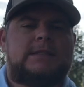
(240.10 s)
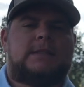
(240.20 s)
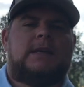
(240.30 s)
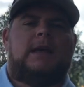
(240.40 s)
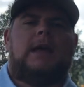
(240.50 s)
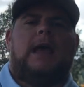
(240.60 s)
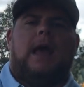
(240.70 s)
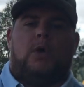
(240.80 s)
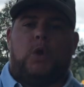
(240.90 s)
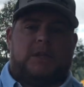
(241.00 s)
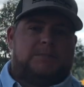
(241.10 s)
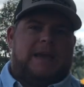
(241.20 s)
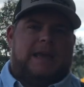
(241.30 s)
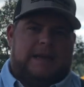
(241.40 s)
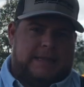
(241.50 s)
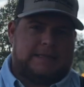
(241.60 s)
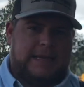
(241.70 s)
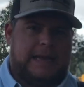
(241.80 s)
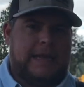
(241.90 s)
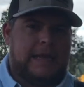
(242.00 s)
it's been and is
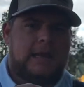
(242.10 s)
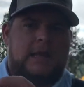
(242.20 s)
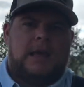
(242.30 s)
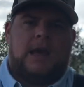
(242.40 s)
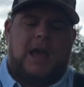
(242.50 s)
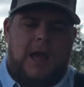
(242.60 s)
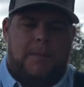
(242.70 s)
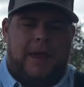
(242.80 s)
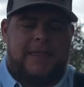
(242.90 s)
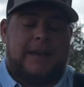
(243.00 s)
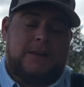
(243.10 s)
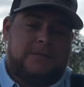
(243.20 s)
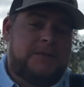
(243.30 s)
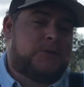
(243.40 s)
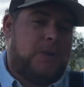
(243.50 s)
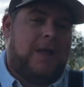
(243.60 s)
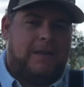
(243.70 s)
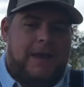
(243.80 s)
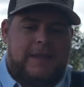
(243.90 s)
getting, I think it'll fish well.